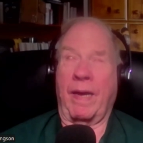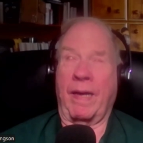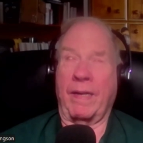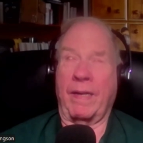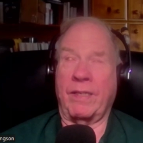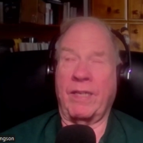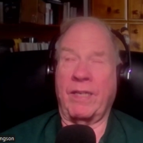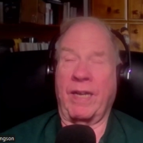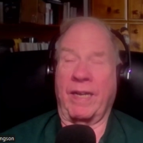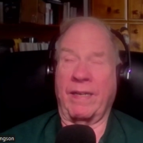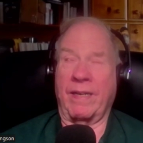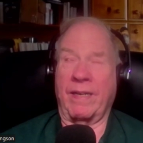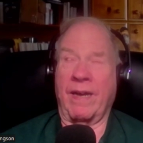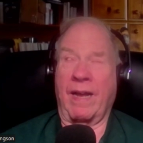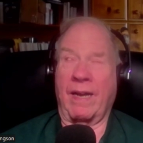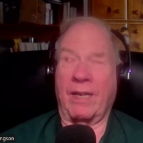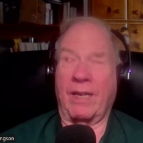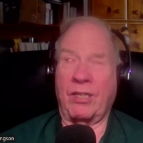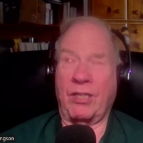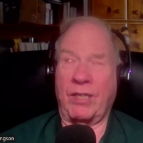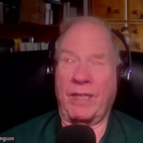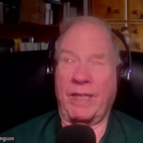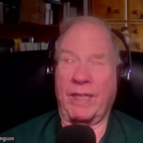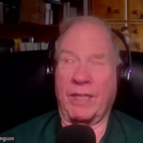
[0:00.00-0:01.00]
And
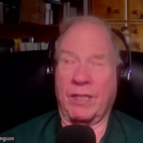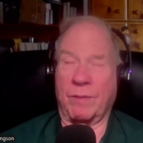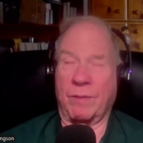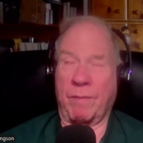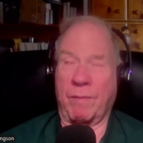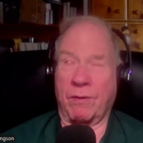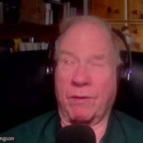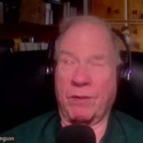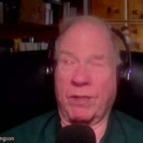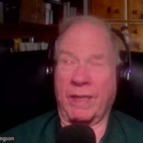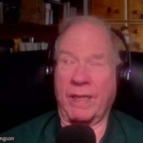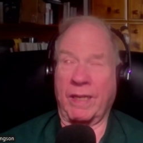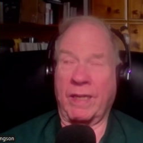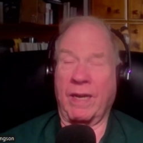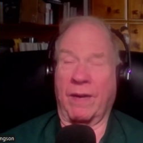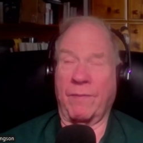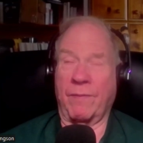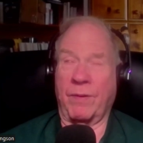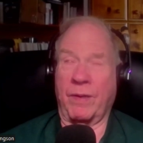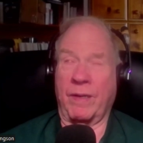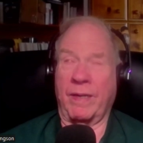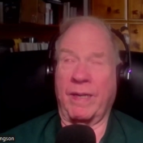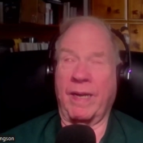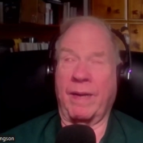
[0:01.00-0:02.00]
technology has mostly
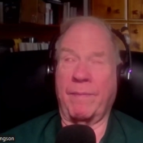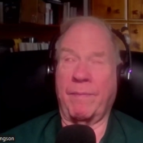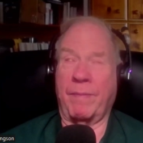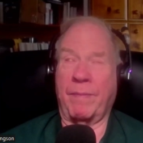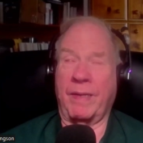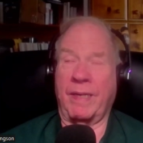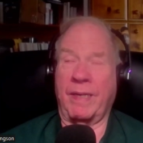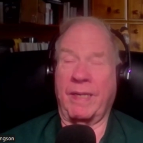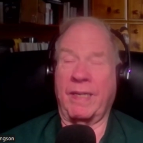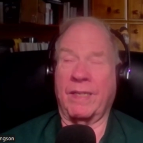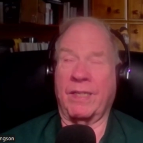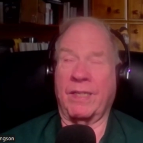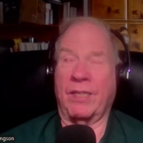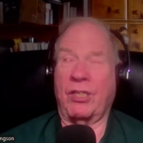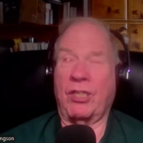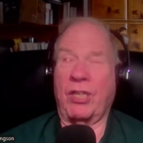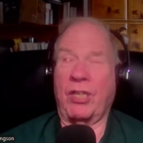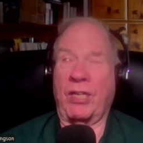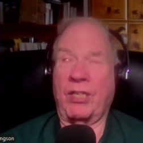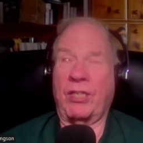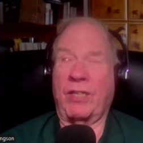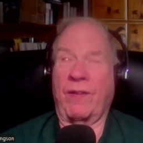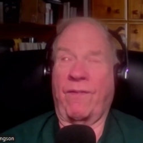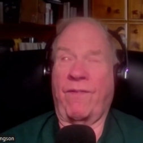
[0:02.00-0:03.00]
covered it up, but it doesn't
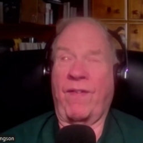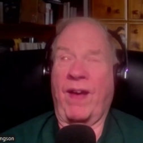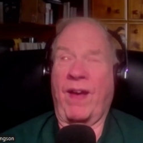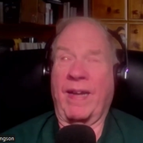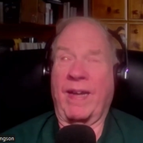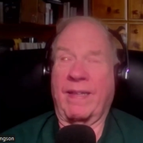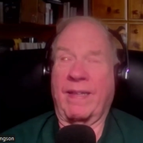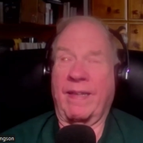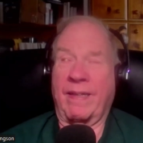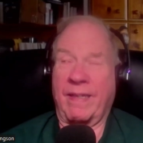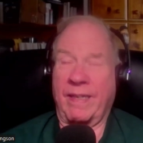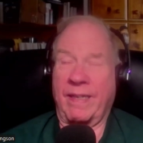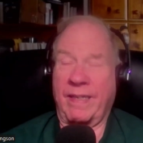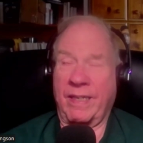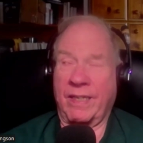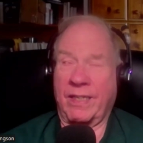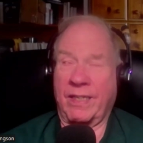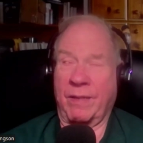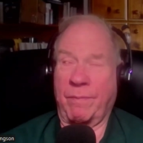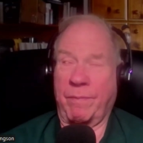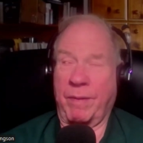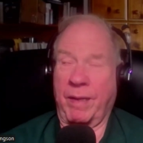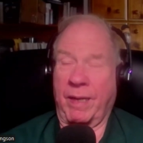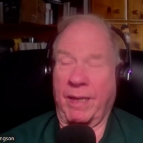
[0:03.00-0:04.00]
change the fact that the
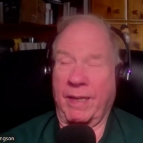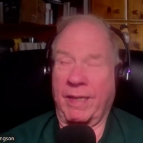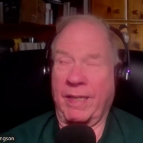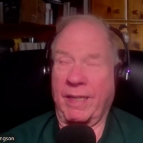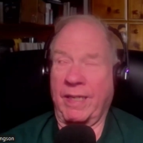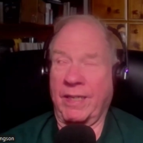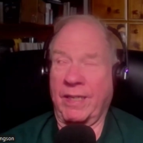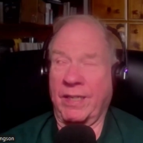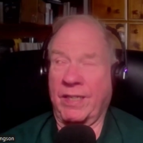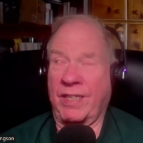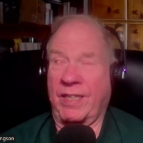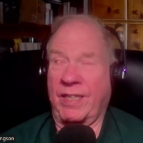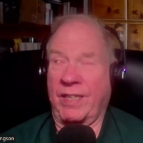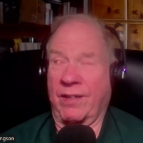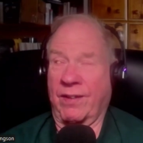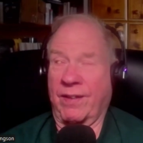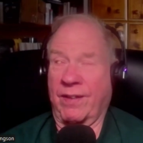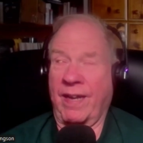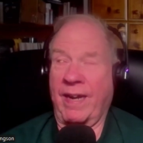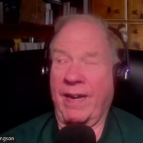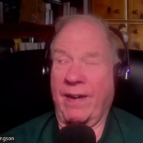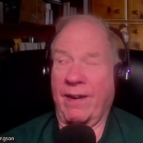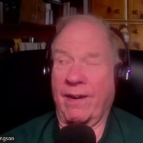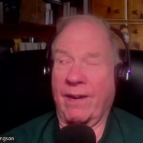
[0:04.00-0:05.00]
disability is still
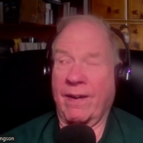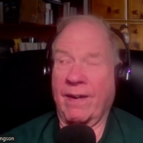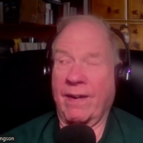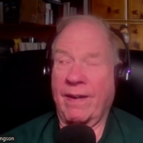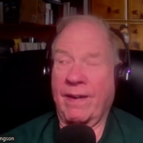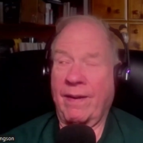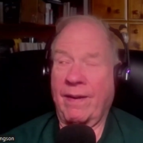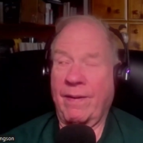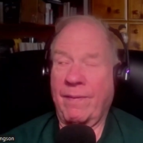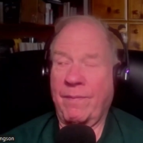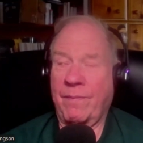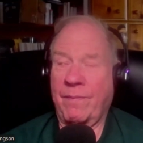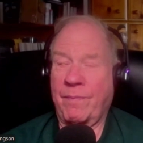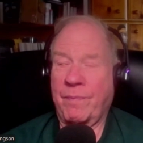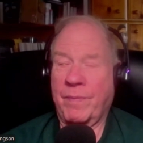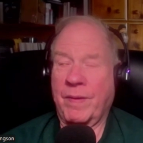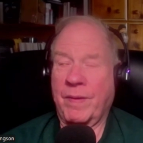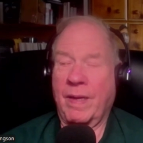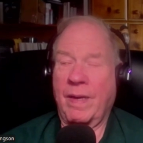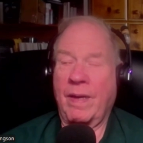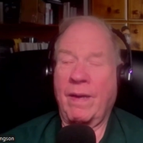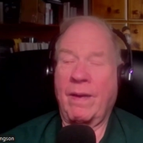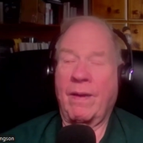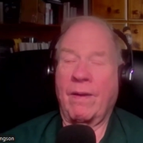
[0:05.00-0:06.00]
there.
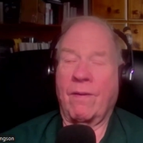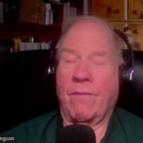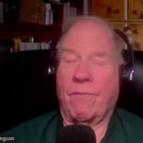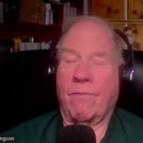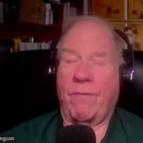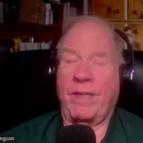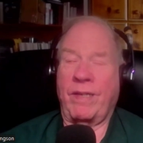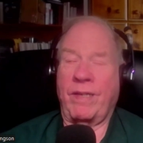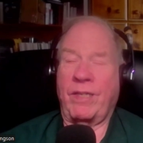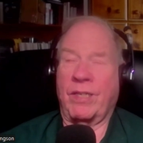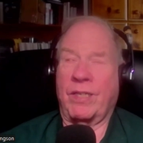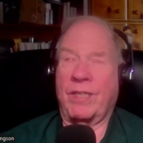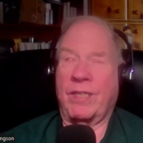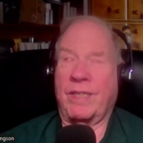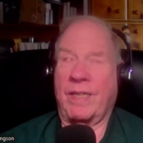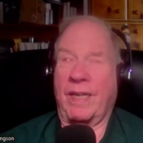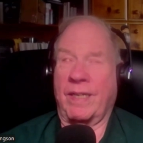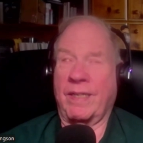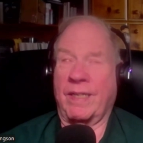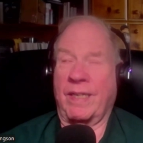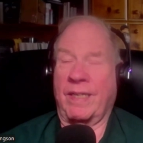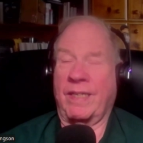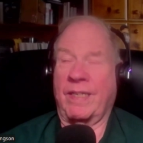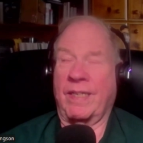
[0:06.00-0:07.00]
We just,
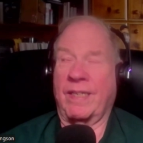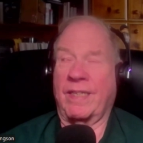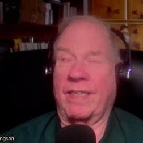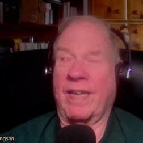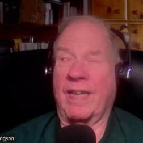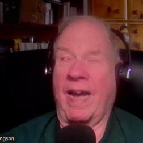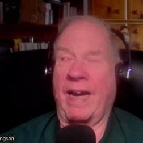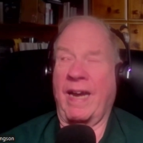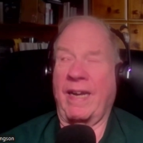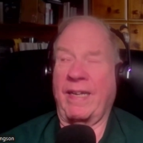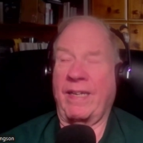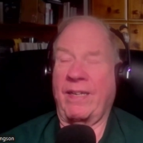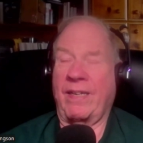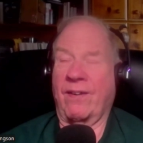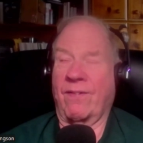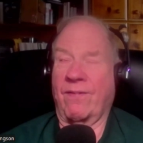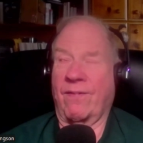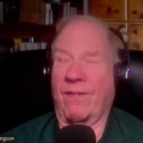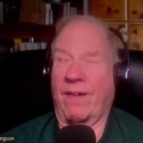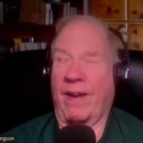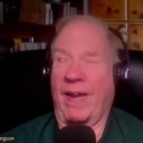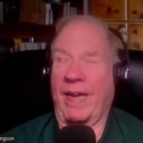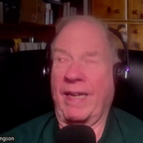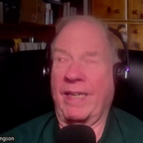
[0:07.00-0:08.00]
as a society,
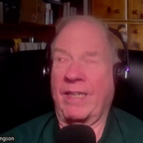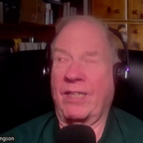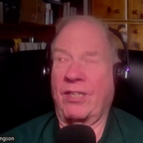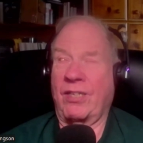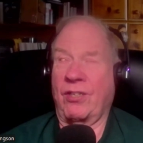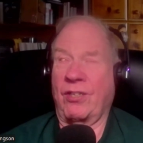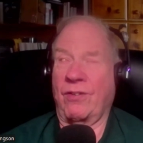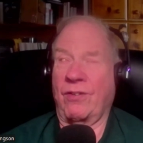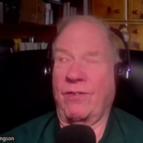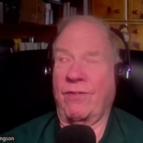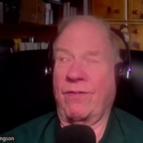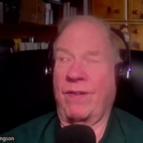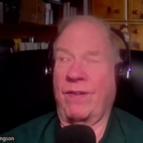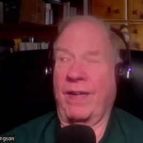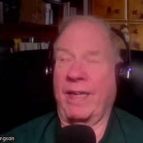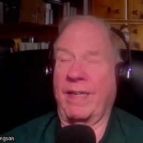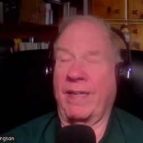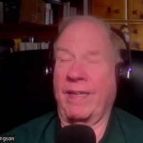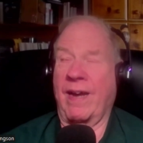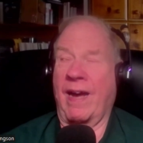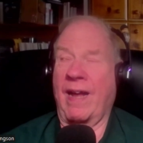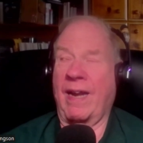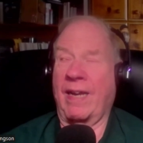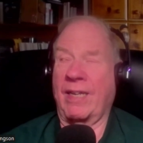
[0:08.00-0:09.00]
don't like to
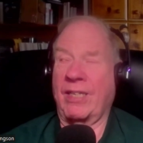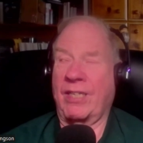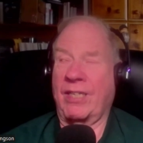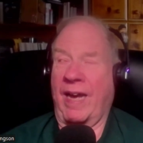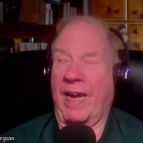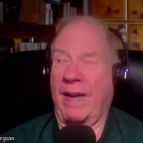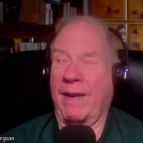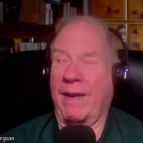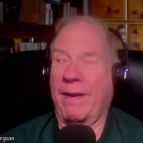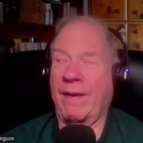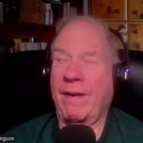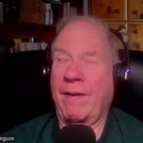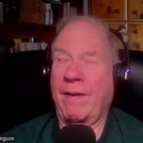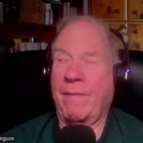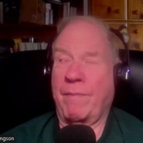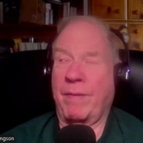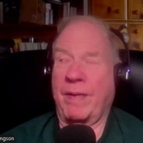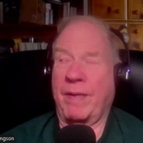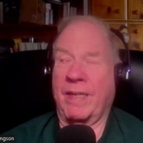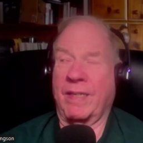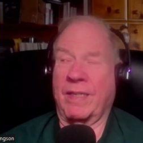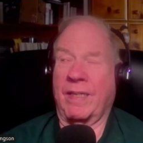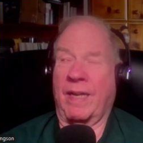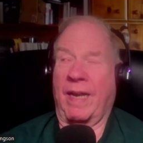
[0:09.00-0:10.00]
acknowledge that
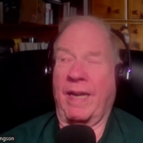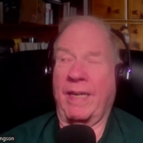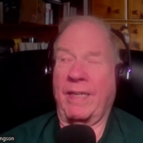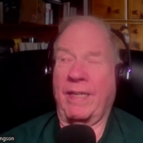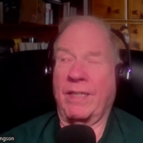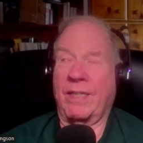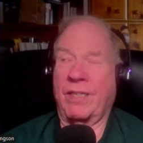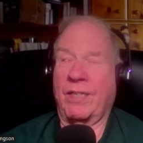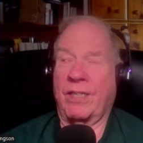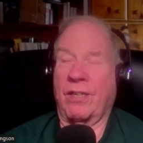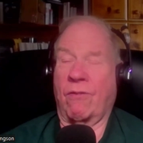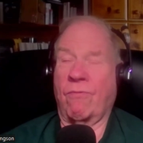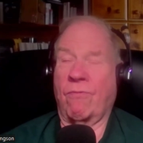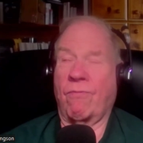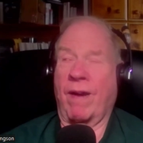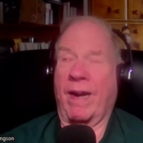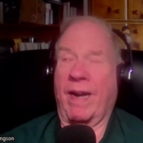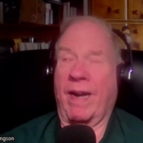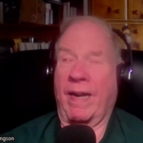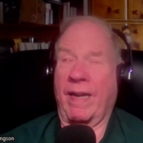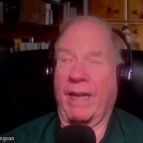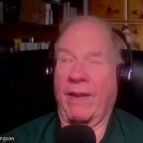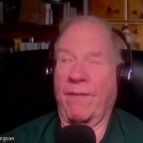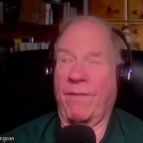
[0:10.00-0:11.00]
because light is so
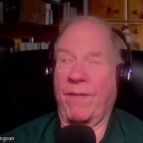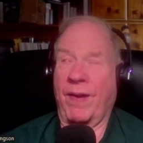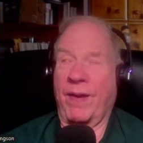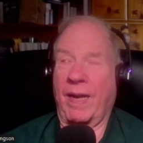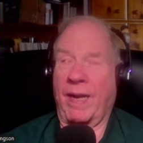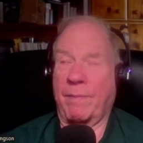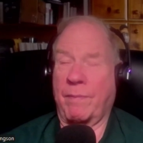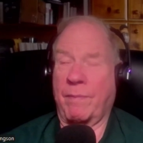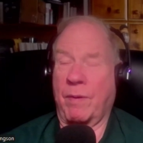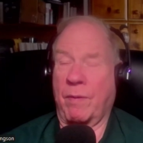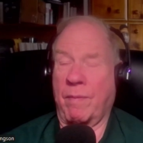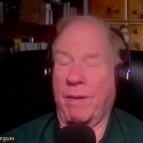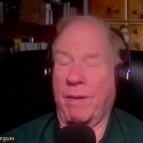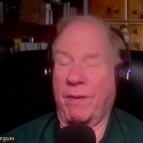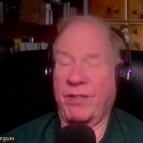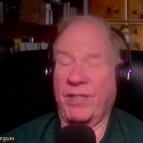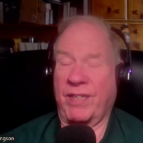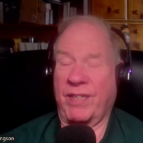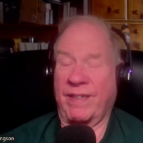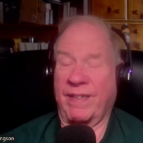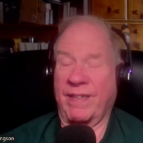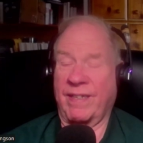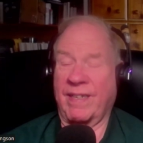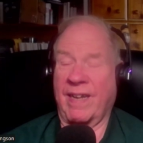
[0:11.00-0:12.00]
readily available
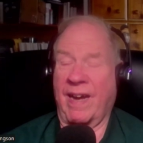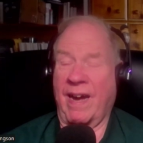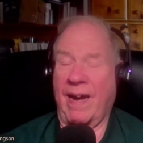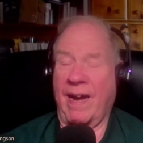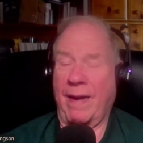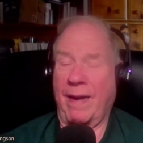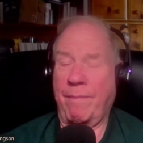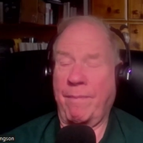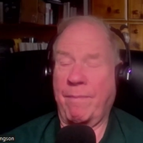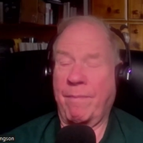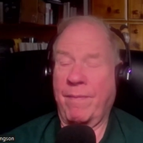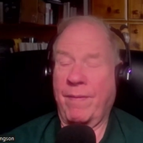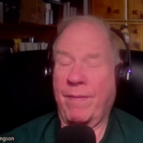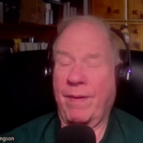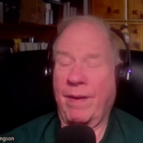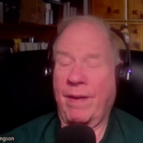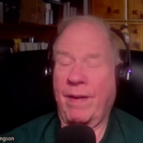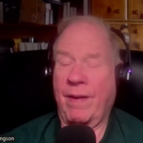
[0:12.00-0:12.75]
most of the time.